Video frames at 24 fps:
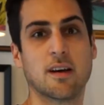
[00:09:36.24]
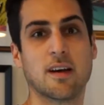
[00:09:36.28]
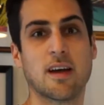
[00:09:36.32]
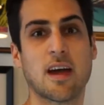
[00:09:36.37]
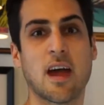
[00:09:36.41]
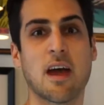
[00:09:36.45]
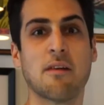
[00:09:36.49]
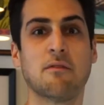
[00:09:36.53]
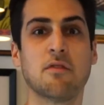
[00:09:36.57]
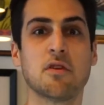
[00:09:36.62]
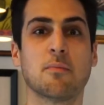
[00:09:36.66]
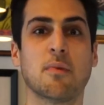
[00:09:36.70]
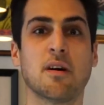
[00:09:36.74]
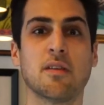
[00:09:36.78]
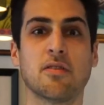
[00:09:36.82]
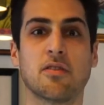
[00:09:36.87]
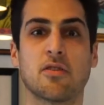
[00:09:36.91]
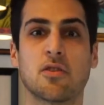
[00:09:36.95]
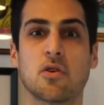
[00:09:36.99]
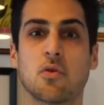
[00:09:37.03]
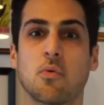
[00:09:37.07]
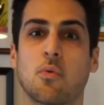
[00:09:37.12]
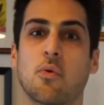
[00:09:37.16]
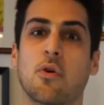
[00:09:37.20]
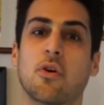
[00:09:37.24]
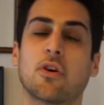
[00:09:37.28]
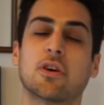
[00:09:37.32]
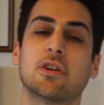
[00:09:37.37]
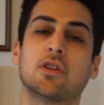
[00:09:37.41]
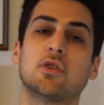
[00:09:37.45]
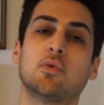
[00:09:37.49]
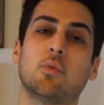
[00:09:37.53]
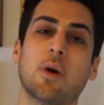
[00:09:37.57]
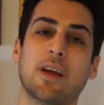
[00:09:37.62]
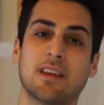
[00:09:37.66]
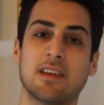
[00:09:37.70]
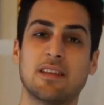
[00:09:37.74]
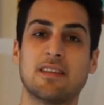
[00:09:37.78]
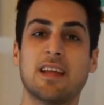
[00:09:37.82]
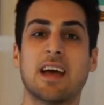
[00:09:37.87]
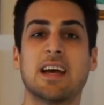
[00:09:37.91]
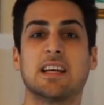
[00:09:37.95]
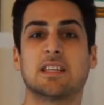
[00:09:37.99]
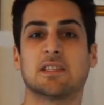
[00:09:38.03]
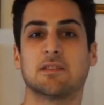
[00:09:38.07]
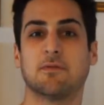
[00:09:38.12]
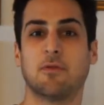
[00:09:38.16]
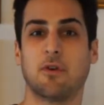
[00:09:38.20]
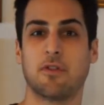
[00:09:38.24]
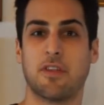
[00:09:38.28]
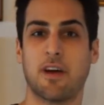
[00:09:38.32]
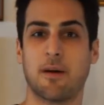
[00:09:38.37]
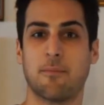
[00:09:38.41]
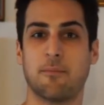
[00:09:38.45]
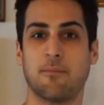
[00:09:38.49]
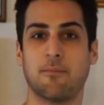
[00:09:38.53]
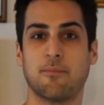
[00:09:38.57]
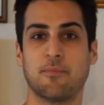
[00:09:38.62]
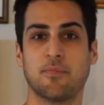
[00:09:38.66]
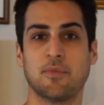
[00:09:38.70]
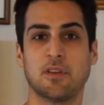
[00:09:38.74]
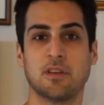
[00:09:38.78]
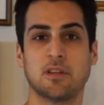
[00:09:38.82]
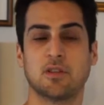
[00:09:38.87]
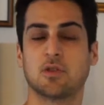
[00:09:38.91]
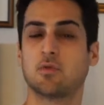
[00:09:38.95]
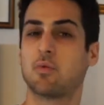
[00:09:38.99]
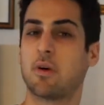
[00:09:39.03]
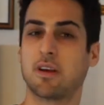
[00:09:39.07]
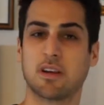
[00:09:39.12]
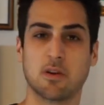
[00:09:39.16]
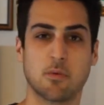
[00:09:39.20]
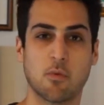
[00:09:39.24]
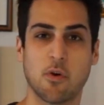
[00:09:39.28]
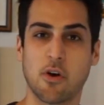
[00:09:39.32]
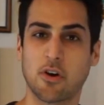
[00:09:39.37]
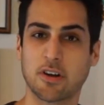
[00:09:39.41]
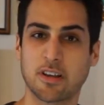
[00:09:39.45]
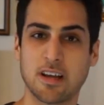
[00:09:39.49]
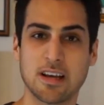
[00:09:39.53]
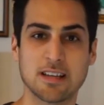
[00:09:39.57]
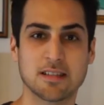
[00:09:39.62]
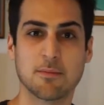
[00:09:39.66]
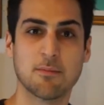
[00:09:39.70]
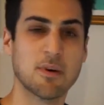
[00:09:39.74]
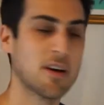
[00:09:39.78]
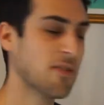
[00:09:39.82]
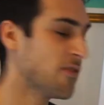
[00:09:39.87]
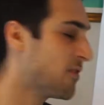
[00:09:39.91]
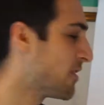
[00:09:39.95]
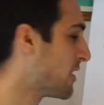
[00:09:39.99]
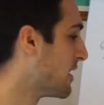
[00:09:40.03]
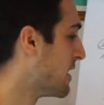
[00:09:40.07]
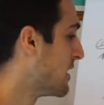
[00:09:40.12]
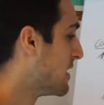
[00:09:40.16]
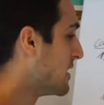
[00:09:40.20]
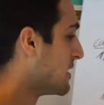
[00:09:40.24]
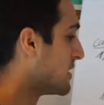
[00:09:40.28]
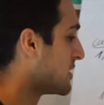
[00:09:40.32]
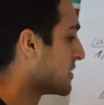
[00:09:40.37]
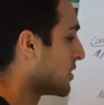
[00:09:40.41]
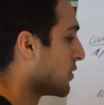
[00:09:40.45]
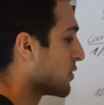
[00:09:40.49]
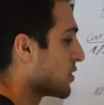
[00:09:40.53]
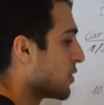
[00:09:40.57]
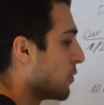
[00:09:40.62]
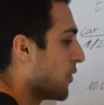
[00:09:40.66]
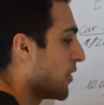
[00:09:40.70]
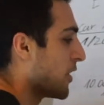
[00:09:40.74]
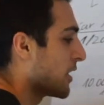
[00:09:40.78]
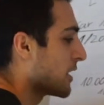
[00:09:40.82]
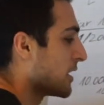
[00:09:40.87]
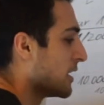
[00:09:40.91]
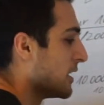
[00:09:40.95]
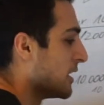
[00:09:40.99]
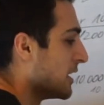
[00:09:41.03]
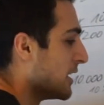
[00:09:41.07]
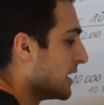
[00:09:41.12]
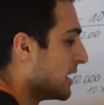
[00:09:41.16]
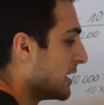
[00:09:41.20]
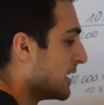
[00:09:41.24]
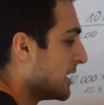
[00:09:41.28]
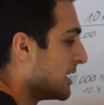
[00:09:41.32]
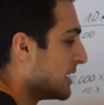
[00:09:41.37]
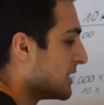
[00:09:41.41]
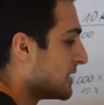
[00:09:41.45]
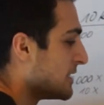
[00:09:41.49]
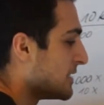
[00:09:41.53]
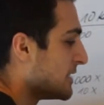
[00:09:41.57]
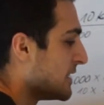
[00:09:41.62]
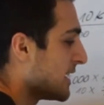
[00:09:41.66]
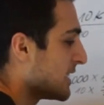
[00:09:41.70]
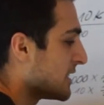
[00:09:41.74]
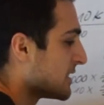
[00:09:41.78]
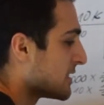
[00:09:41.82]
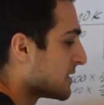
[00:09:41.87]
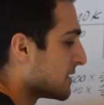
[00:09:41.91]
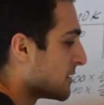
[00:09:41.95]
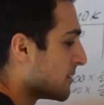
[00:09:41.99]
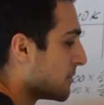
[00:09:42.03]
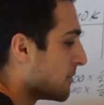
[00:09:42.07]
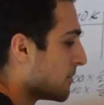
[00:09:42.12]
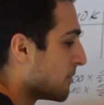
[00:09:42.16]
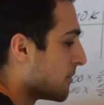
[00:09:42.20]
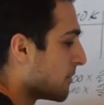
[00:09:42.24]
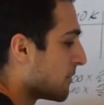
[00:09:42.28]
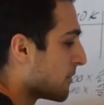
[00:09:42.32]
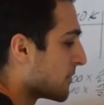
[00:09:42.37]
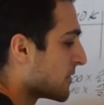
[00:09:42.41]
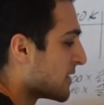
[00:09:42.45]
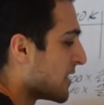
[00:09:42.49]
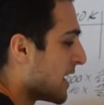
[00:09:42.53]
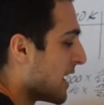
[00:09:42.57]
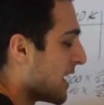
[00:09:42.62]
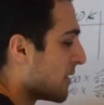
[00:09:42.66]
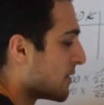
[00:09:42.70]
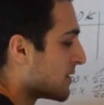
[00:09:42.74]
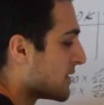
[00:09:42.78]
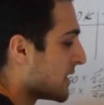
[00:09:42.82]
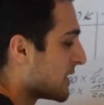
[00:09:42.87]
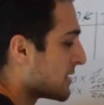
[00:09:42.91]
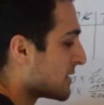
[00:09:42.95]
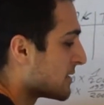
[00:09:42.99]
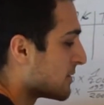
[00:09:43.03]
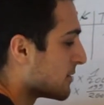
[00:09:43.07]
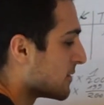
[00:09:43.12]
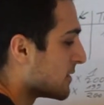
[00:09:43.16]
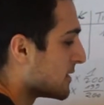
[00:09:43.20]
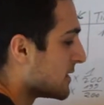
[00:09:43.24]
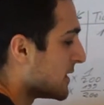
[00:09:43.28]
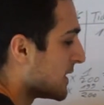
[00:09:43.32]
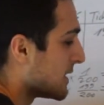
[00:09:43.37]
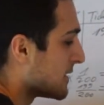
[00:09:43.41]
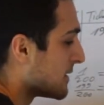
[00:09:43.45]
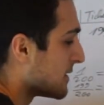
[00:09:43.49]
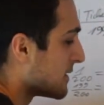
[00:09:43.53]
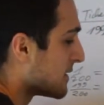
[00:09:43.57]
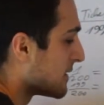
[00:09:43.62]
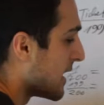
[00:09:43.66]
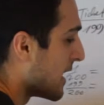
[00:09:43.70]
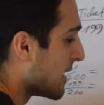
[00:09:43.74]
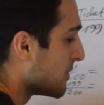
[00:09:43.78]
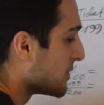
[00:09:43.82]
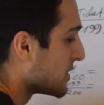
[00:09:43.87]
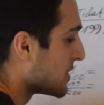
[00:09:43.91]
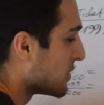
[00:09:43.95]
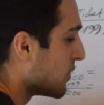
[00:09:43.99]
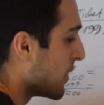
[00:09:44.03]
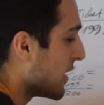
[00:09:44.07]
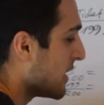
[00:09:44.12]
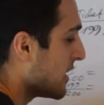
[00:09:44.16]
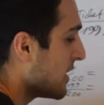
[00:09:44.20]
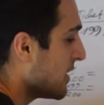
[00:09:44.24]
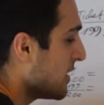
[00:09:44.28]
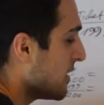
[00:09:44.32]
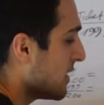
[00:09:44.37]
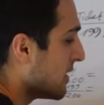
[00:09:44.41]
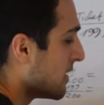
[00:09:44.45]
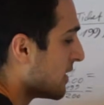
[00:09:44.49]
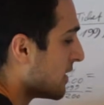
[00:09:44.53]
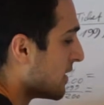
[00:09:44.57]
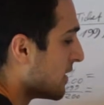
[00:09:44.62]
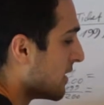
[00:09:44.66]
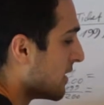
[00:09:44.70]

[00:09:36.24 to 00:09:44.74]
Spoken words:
Every month you work 20 days for them, 20 work days a month. So you work 6 times 20,